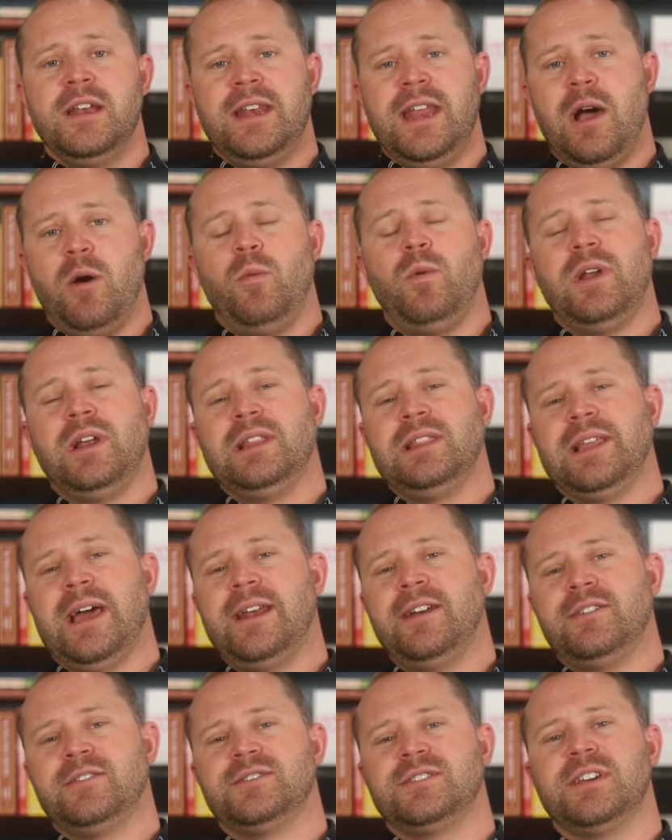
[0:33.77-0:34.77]
Now, what a
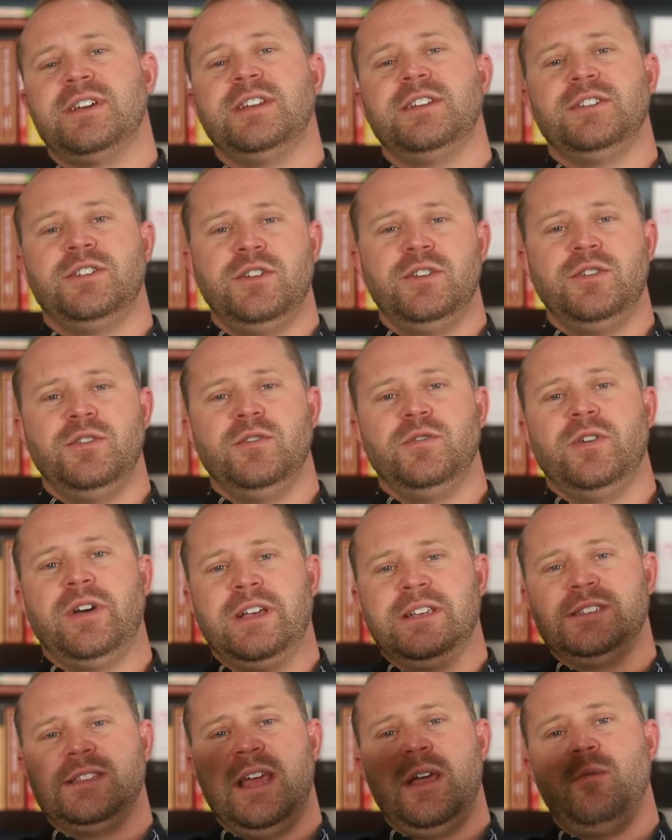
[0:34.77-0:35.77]
lender is going to do
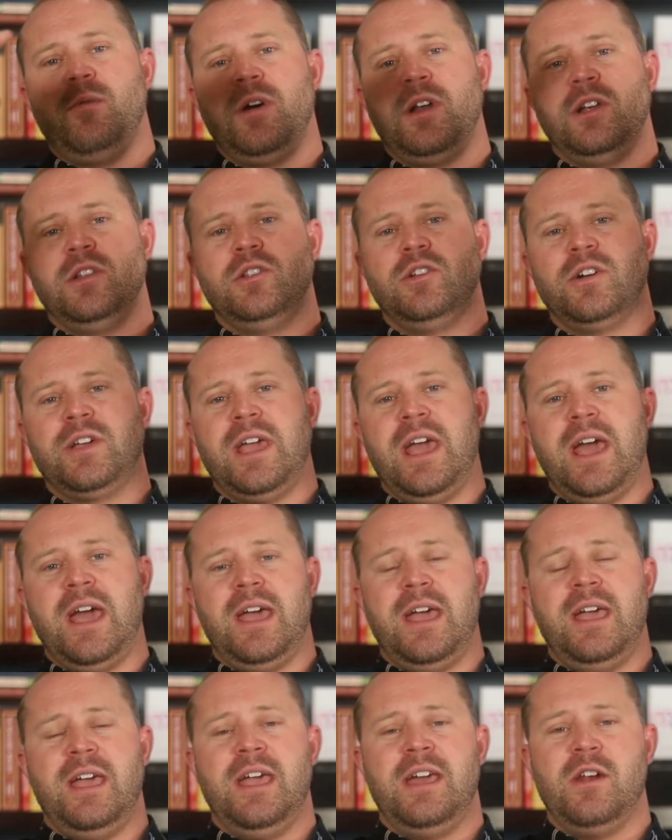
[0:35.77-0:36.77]
is they want to look
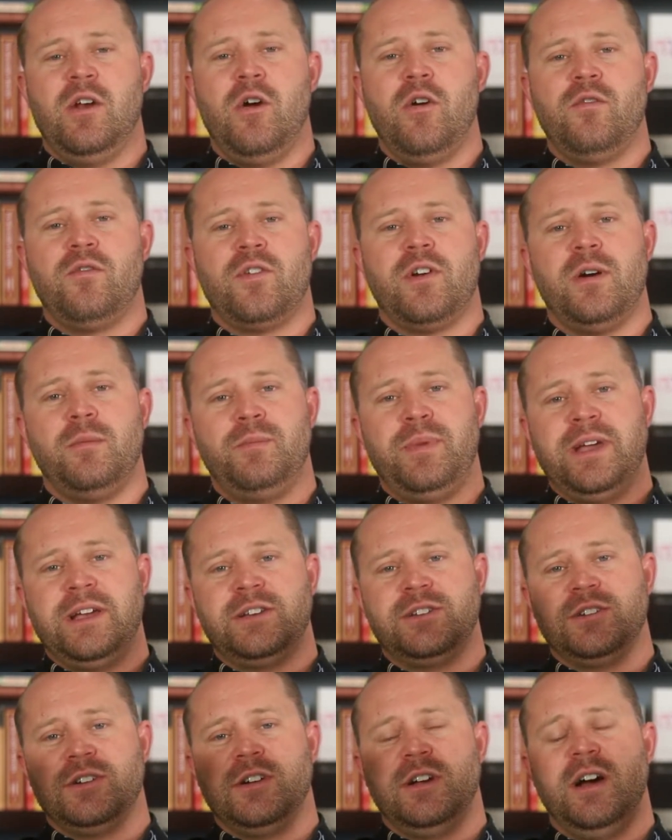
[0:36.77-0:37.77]
at an overall
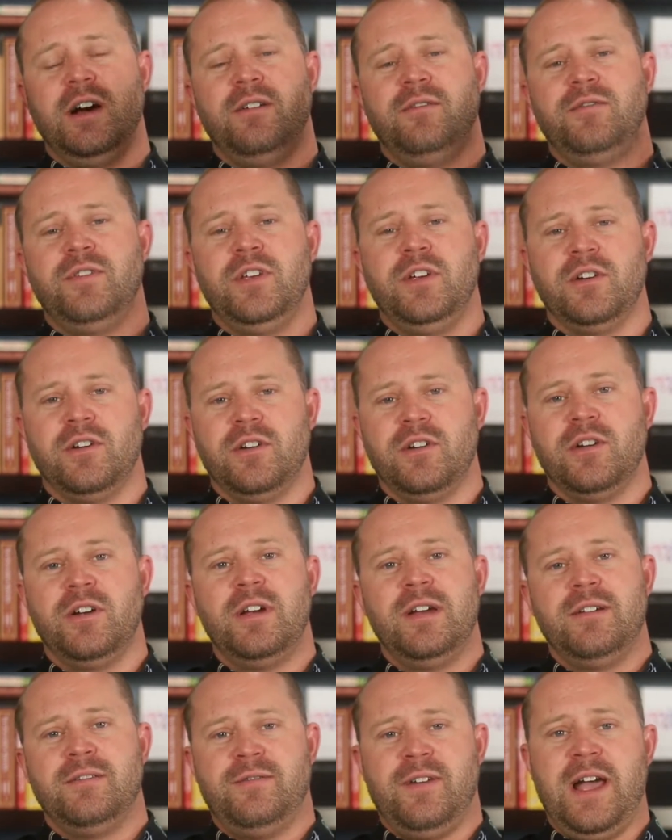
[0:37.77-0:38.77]
picture of your
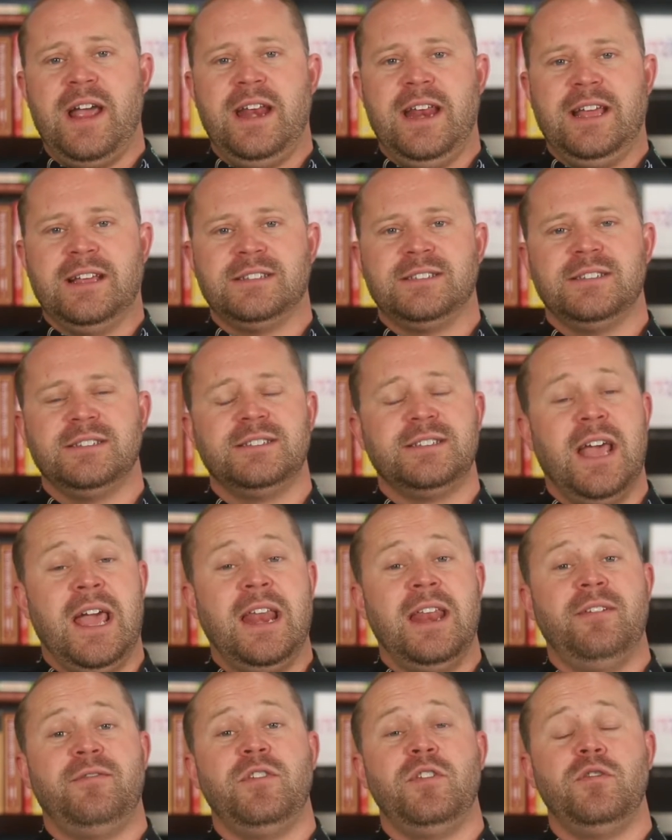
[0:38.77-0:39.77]
finances
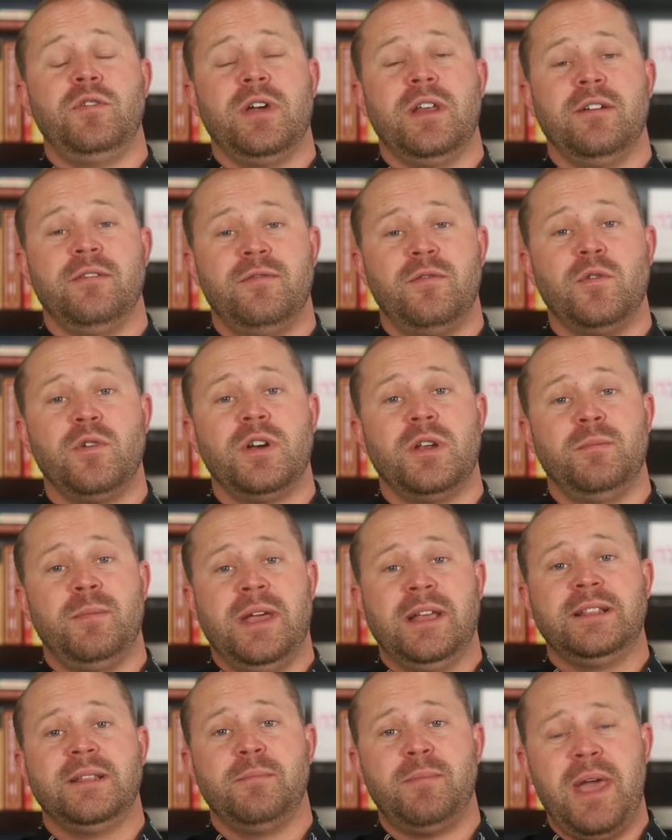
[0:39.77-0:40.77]
and if you can afford to
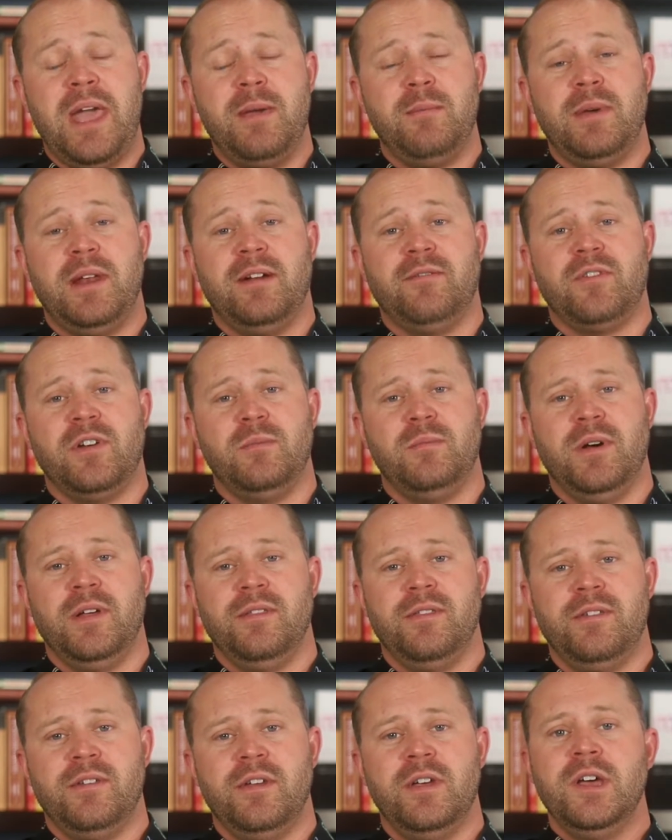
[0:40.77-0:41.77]
make the payment every
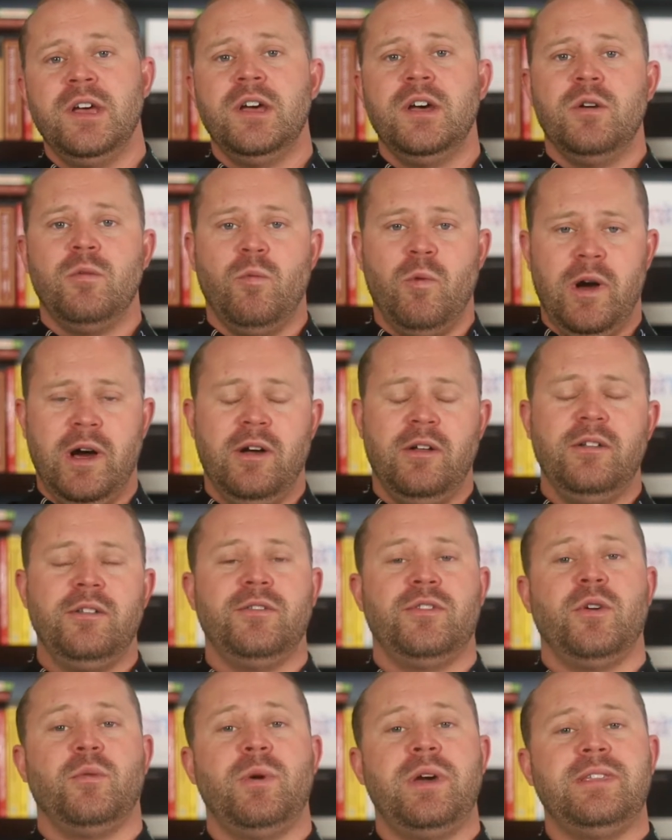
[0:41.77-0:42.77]
month.
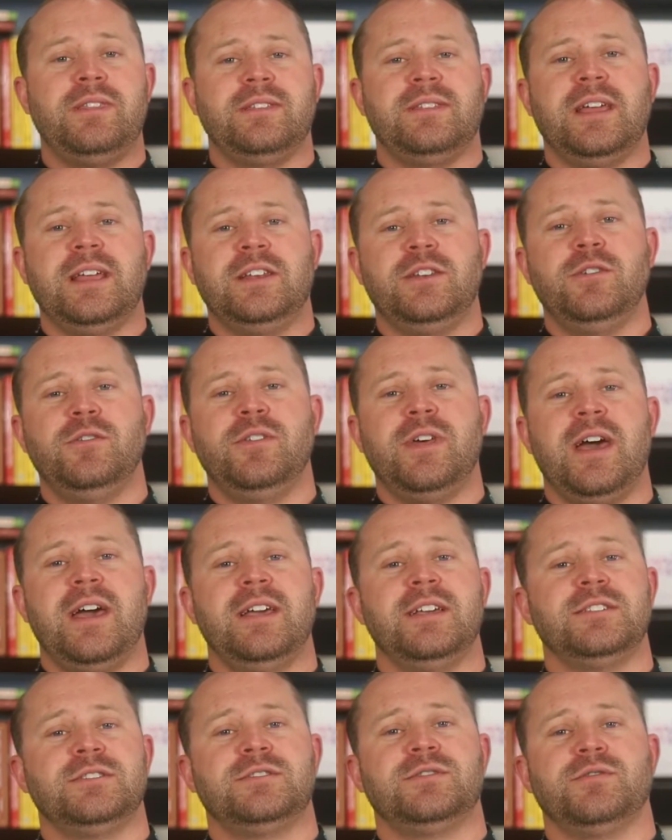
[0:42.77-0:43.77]
Well, the way that they do
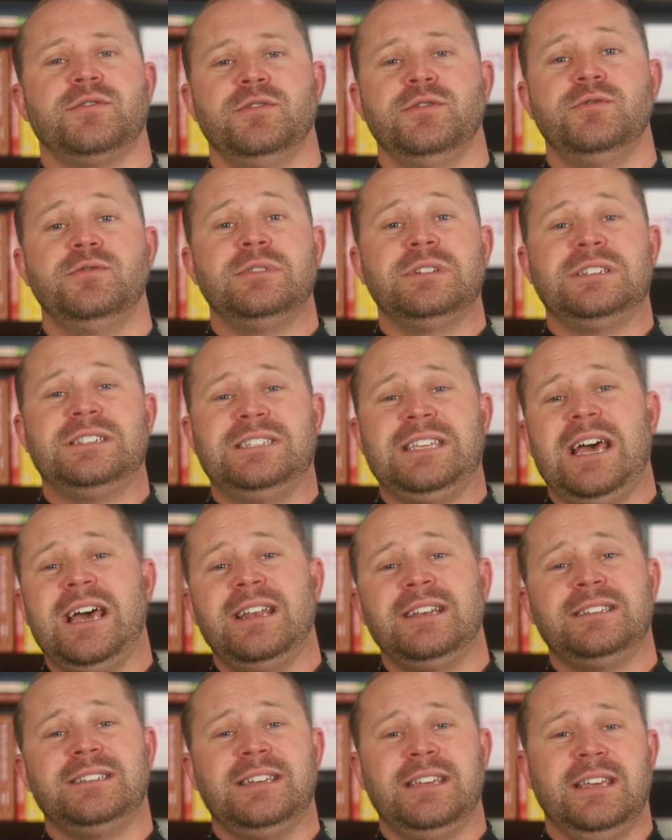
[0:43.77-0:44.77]
that is through
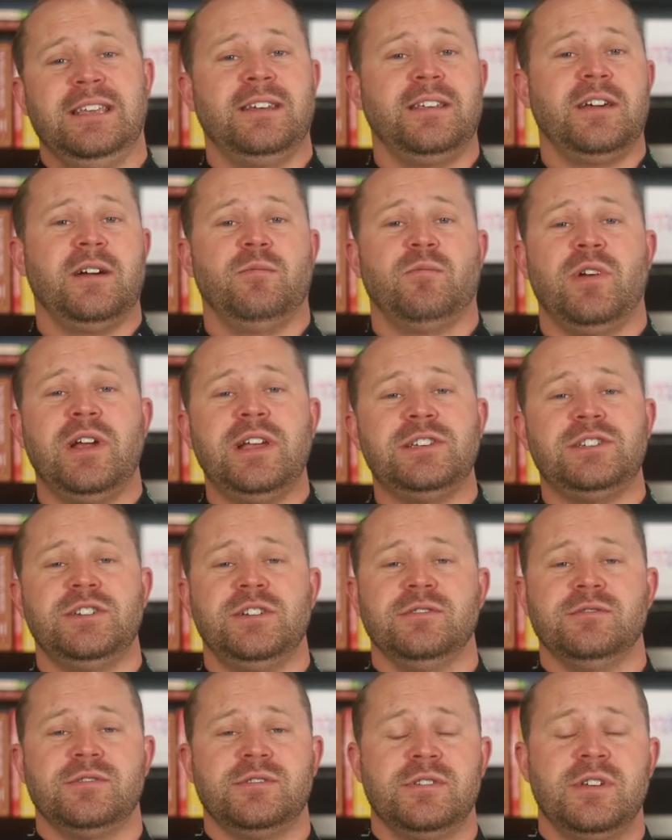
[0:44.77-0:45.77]
debt to income
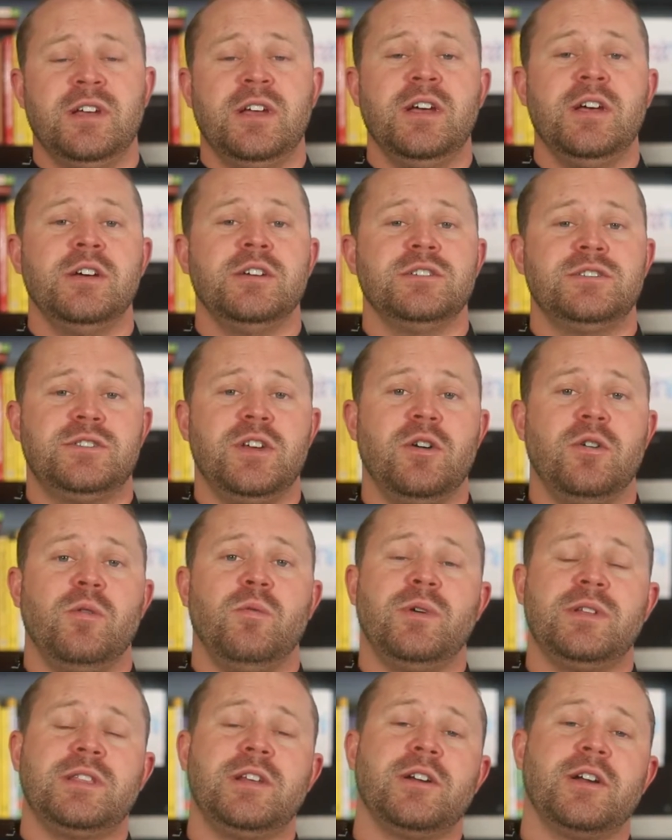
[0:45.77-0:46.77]
ratios. So
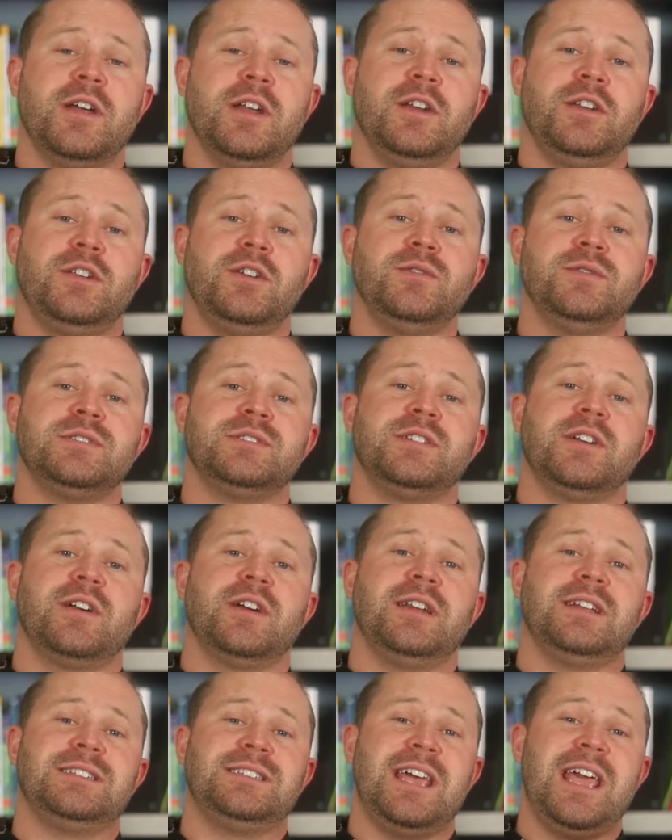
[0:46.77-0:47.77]
what they're going to do is they're
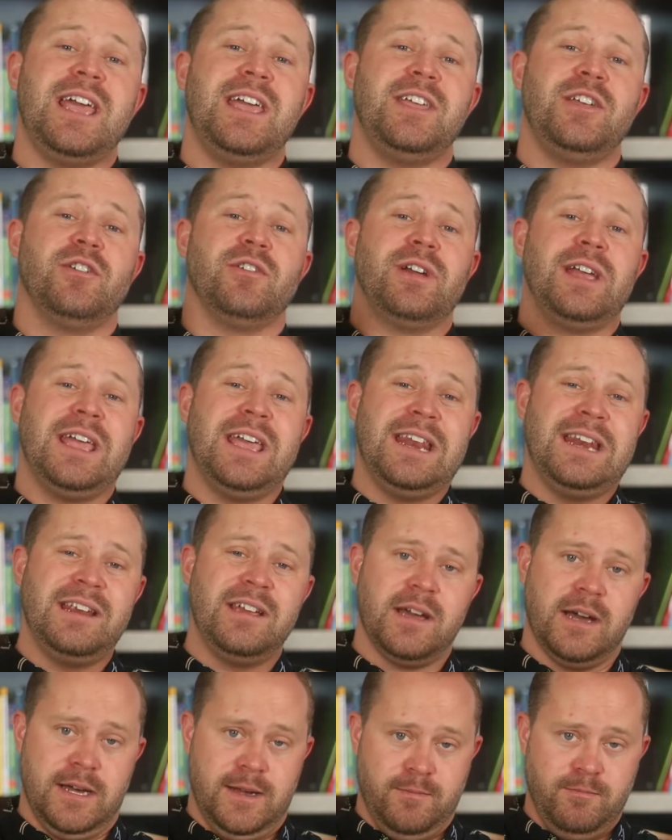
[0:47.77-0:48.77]
going to take your
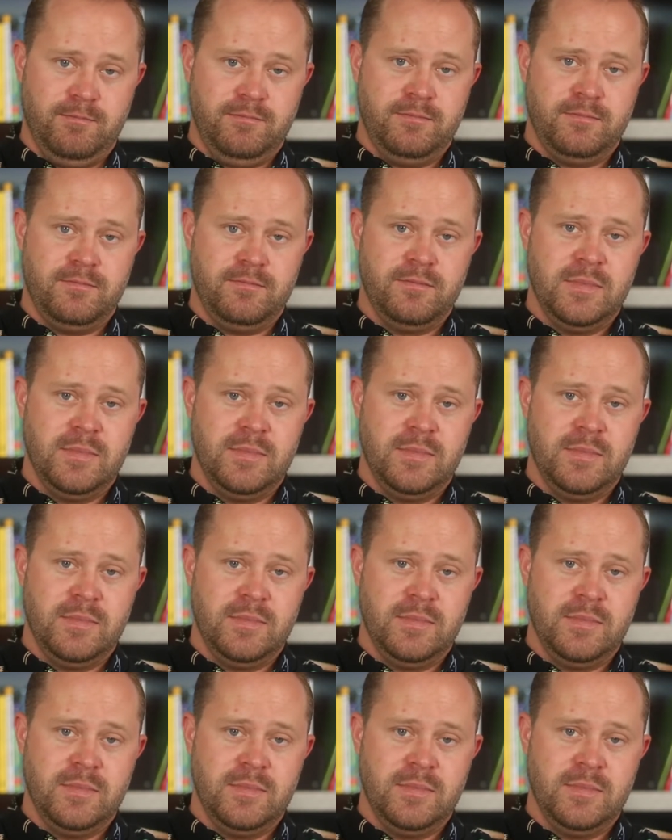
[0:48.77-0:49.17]
income